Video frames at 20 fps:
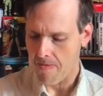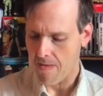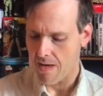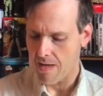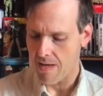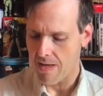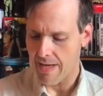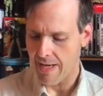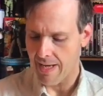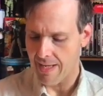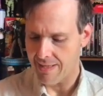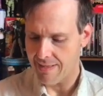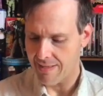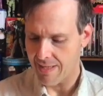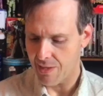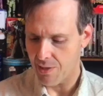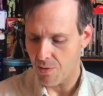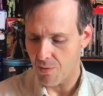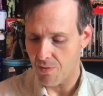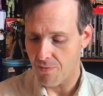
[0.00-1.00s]
And I
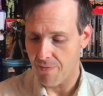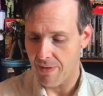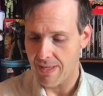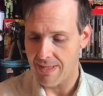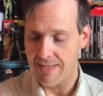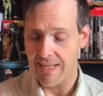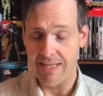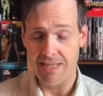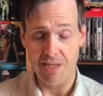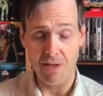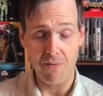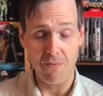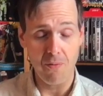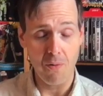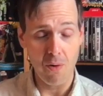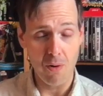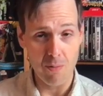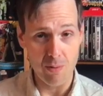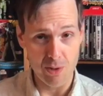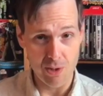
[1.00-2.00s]
know the Fantastic
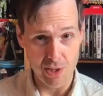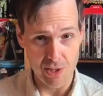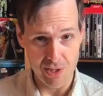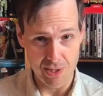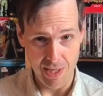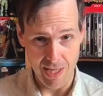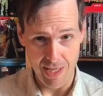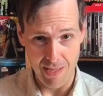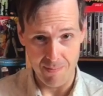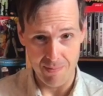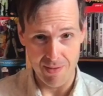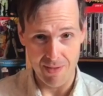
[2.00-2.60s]
Four was just named,